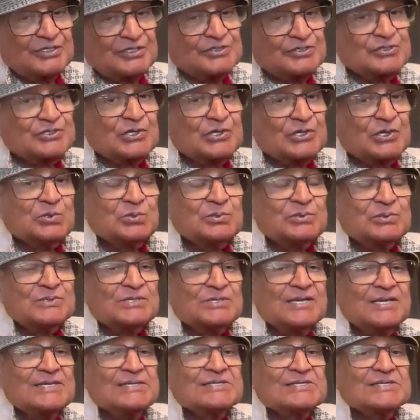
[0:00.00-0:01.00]
So
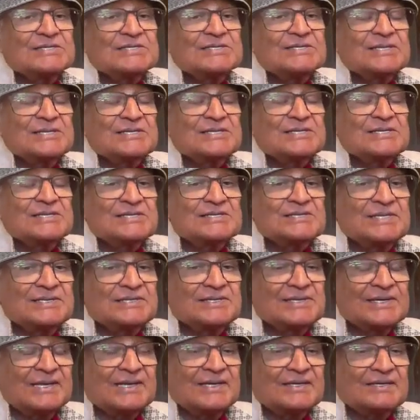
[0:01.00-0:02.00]
this is the
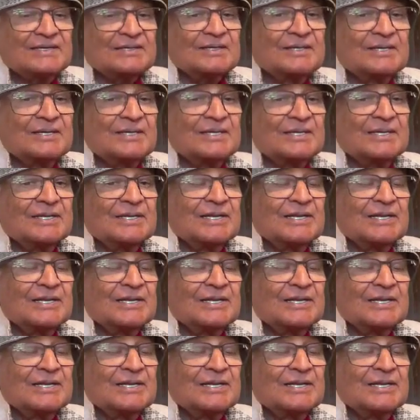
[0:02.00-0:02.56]
thing.